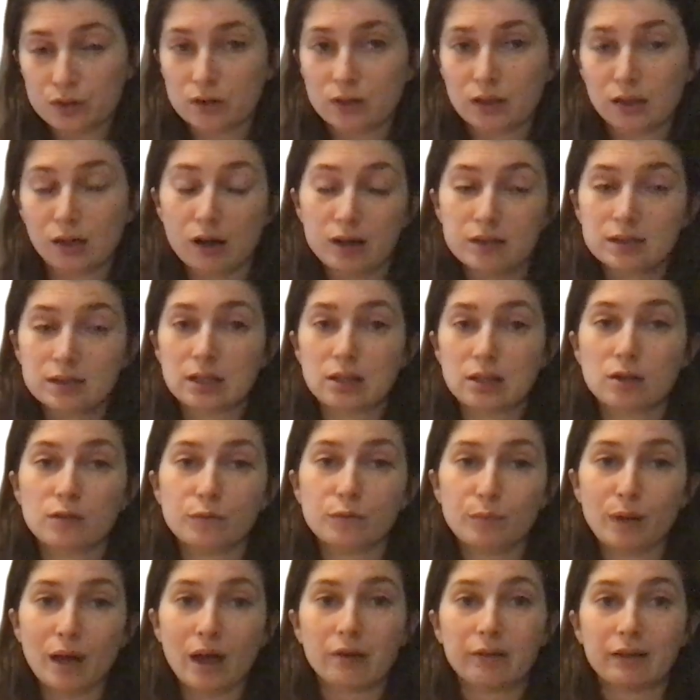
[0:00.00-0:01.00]
The idea of
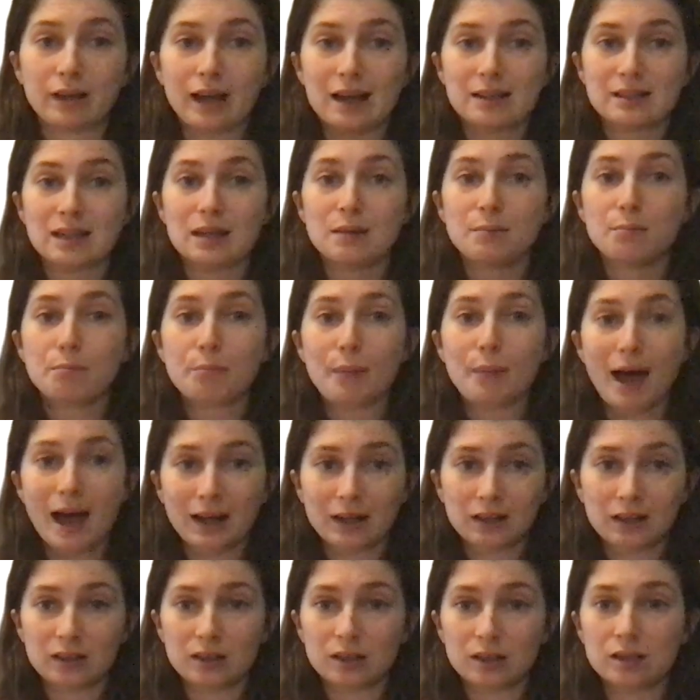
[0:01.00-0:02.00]
Mary as a
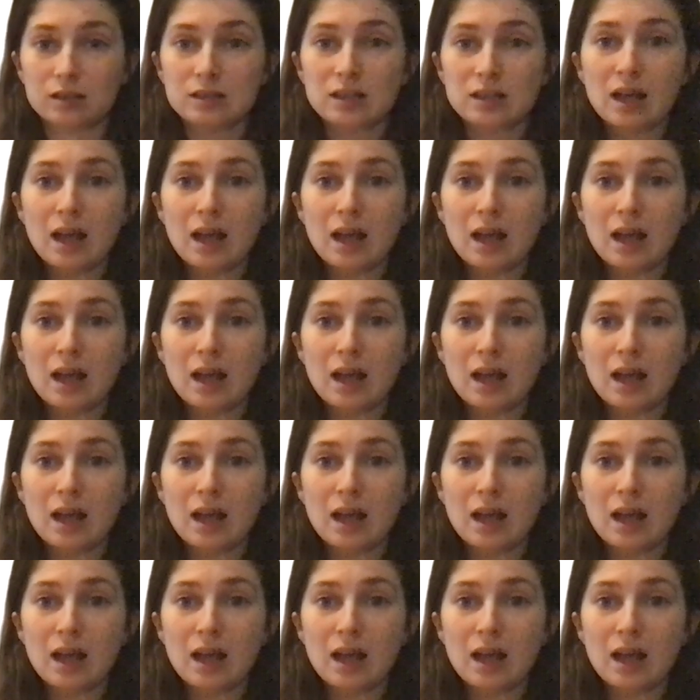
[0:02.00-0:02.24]
magnet,